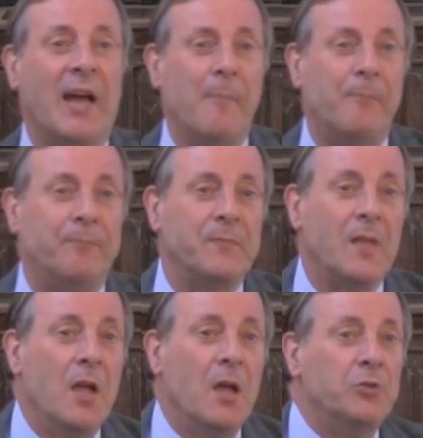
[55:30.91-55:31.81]
Um,
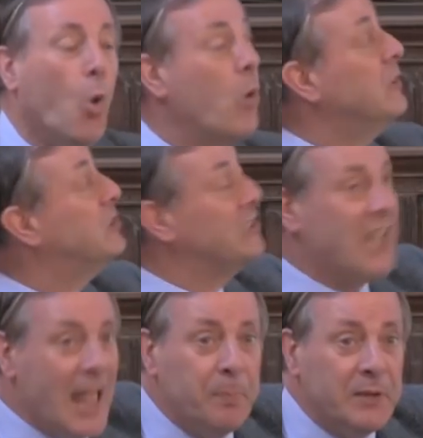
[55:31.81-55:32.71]
Dawkins is
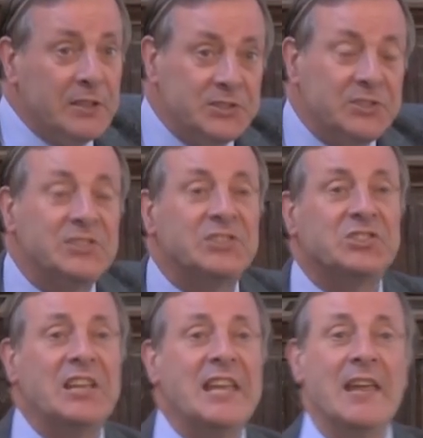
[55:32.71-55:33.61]
helping us to
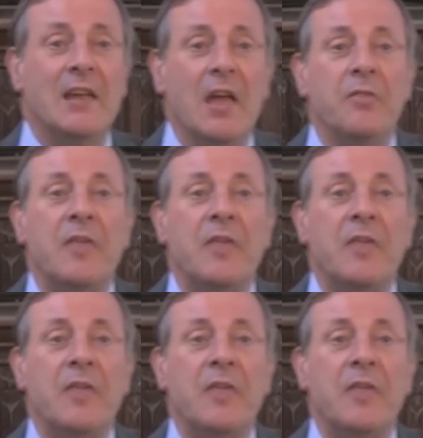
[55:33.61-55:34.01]
see